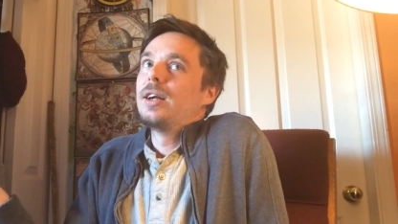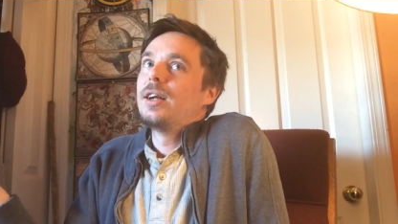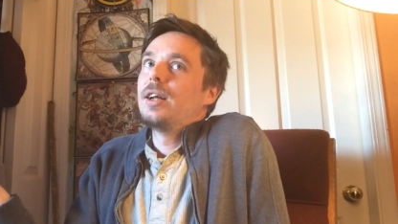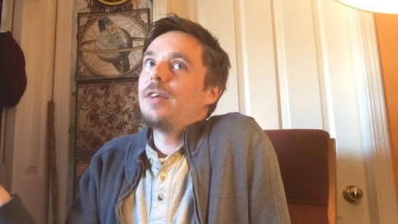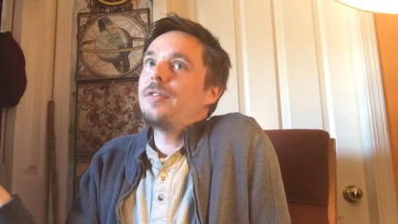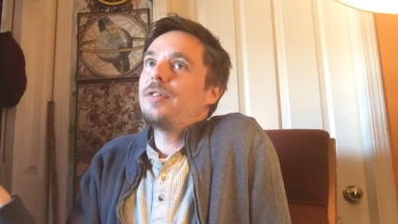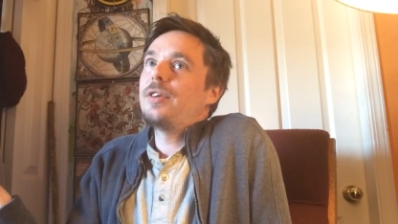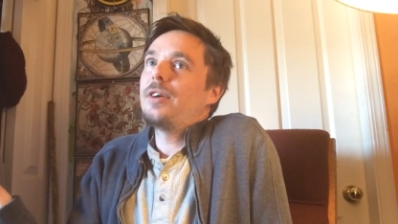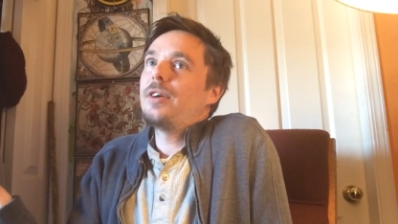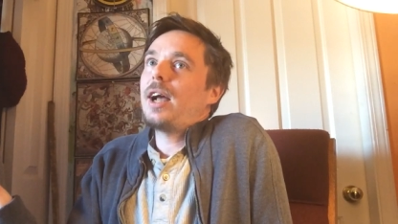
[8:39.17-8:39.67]

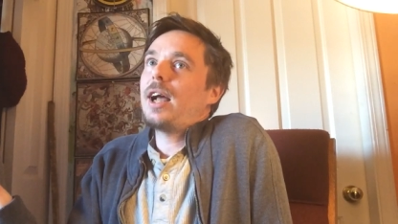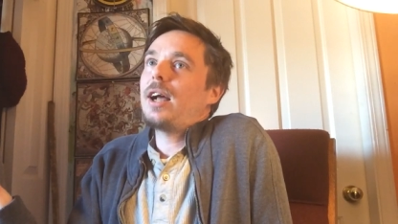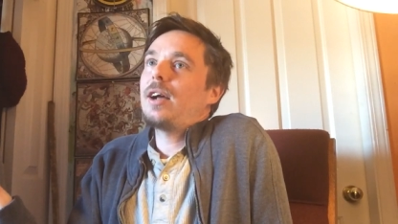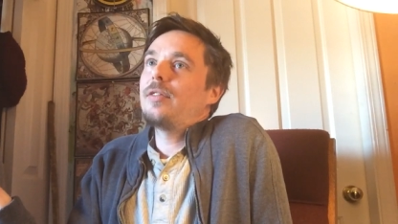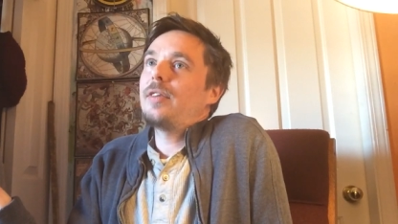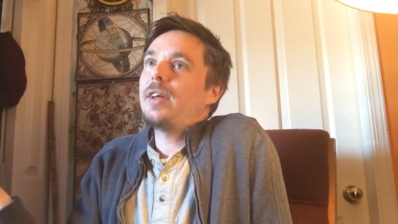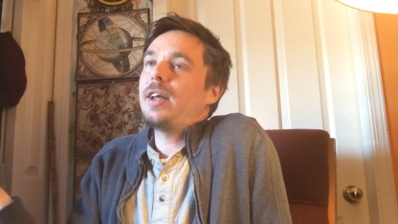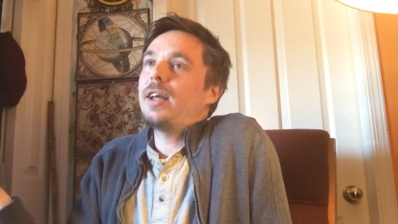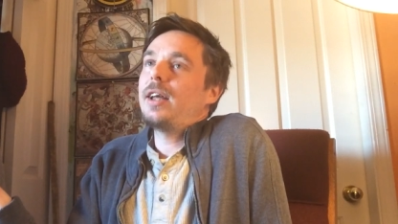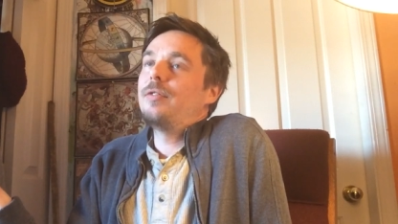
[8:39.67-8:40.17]
if you
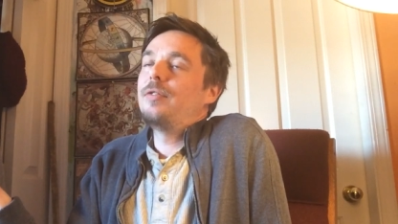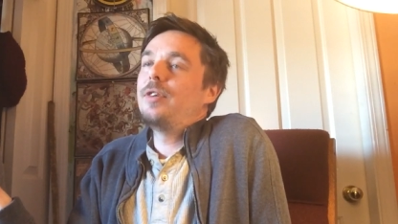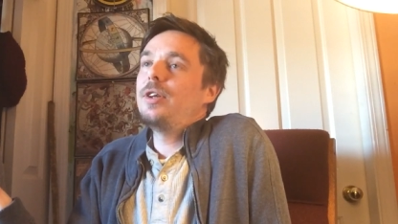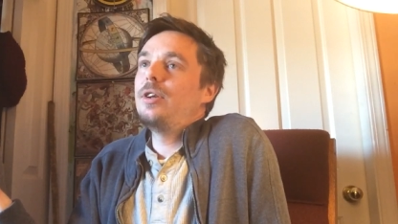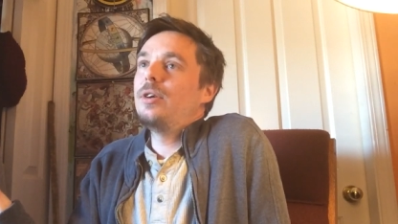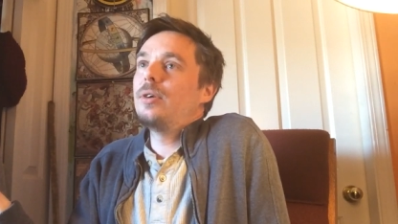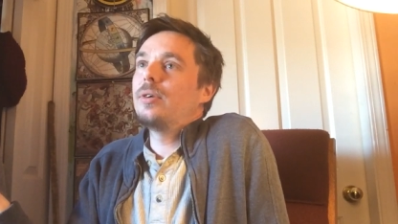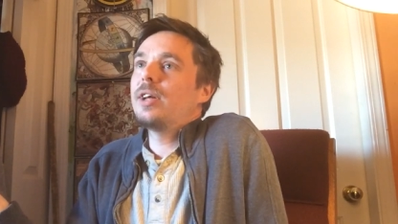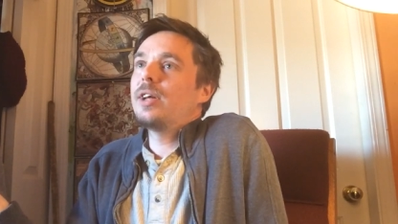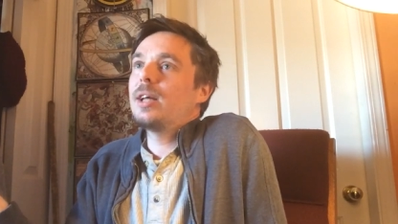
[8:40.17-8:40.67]
have a
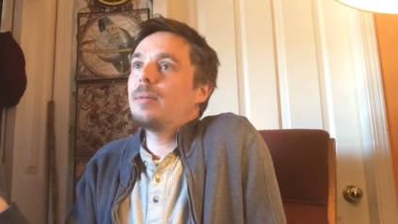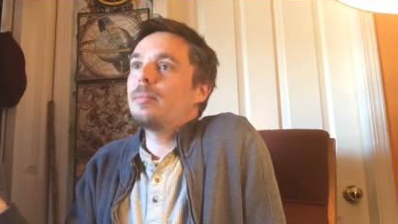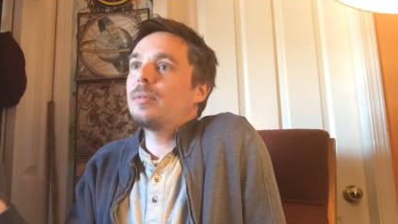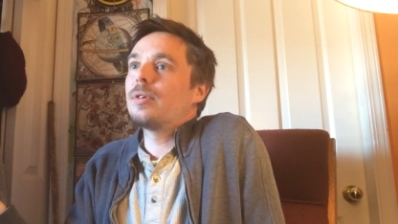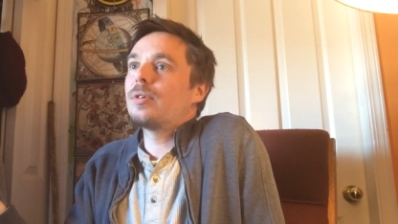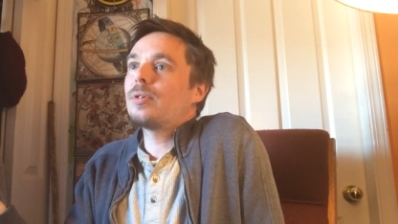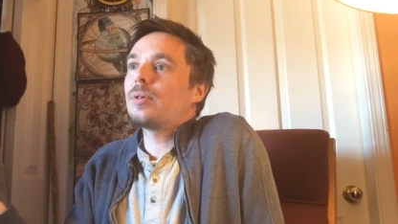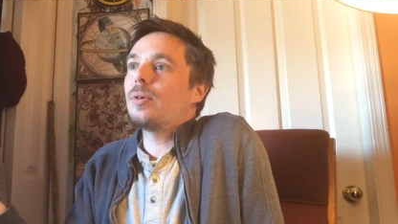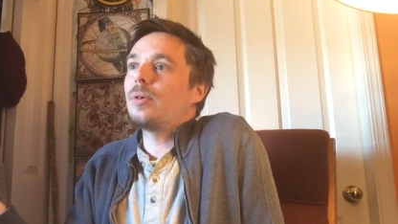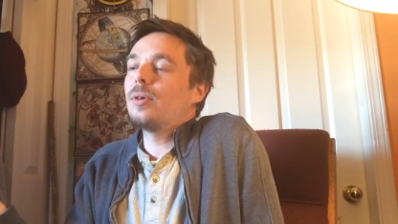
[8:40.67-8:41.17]
video game
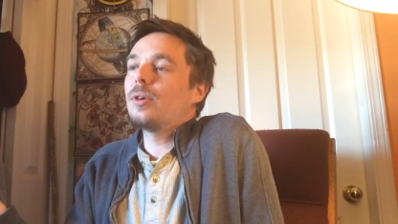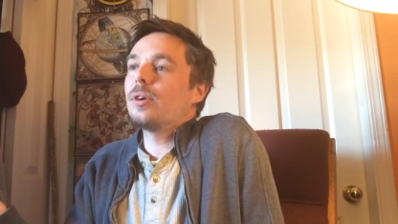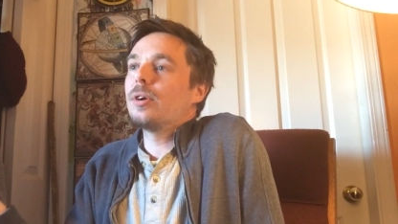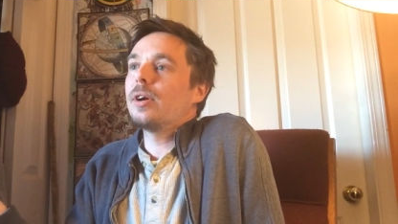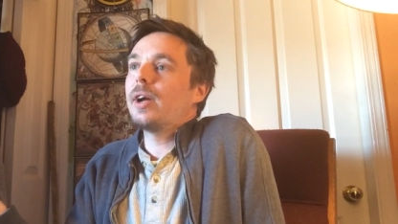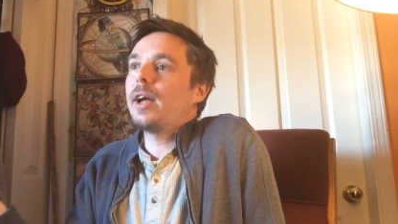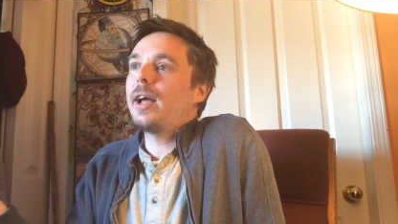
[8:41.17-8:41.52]
controller